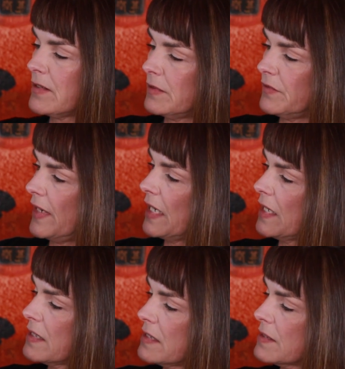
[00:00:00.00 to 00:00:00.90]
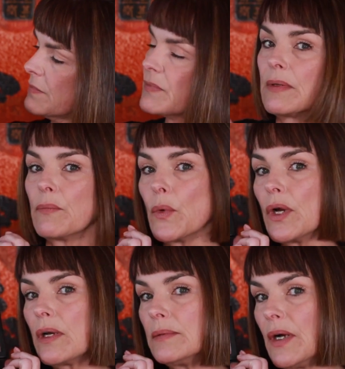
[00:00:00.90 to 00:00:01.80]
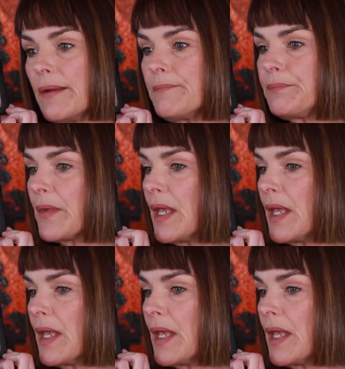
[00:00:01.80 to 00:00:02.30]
If I can get this to work. Okay.